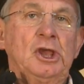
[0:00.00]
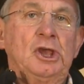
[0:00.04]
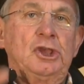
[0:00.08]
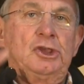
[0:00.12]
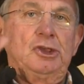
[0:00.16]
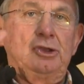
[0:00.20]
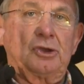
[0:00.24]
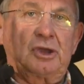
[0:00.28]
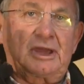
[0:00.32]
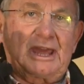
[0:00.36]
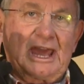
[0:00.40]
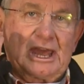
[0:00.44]

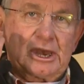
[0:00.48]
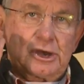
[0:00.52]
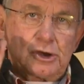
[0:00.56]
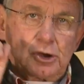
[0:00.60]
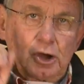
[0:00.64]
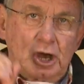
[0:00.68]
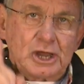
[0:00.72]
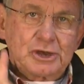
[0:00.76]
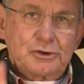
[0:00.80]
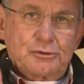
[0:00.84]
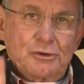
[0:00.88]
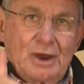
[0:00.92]
you
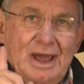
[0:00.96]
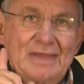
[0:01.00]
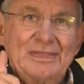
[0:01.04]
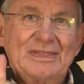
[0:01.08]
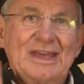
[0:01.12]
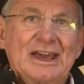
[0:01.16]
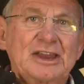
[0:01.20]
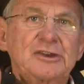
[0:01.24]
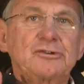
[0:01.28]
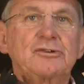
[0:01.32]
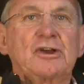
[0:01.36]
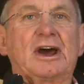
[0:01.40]
cannot run
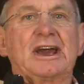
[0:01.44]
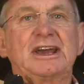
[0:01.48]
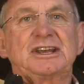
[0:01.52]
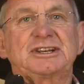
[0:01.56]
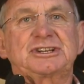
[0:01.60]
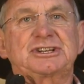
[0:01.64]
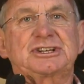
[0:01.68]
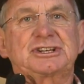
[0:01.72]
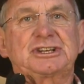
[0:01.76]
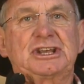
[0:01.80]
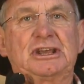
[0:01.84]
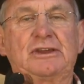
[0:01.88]
that
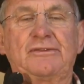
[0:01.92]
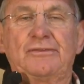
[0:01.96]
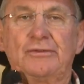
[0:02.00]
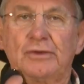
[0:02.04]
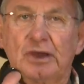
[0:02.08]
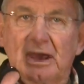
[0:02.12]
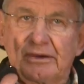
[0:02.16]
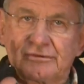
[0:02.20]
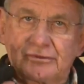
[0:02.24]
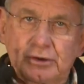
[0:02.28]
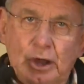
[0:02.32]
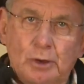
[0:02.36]
race if you
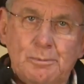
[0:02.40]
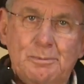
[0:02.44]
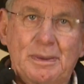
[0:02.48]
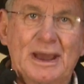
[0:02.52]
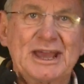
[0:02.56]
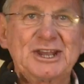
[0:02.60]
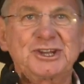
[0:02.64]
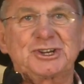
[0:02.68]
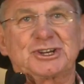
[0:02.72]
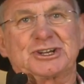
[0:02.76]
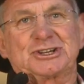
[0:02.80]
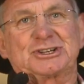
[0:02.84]
have no
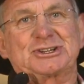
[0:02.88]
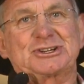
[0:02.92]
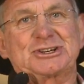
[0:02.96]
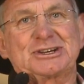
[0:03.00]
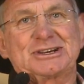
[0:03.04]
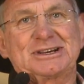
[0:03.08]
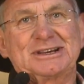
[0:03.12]
patience.